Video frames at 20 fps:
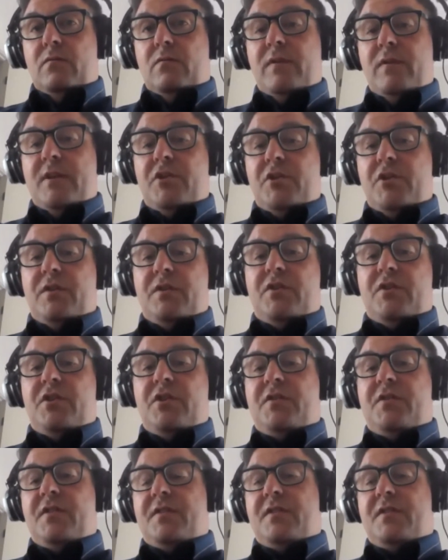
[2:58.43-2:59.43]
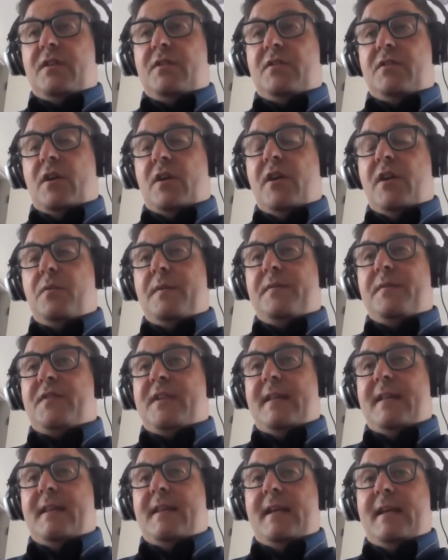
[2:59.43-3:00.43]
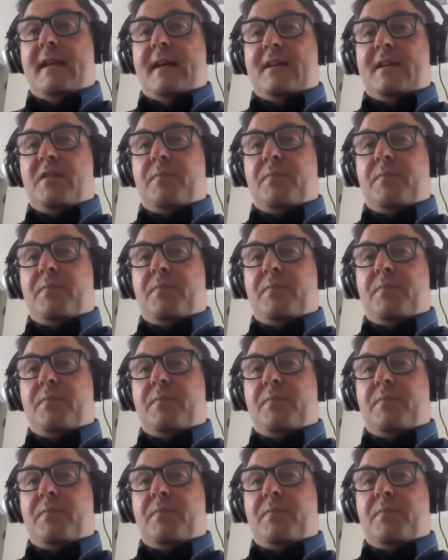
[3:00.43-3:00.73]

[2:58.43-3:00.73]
Richard, just as I know we've seen the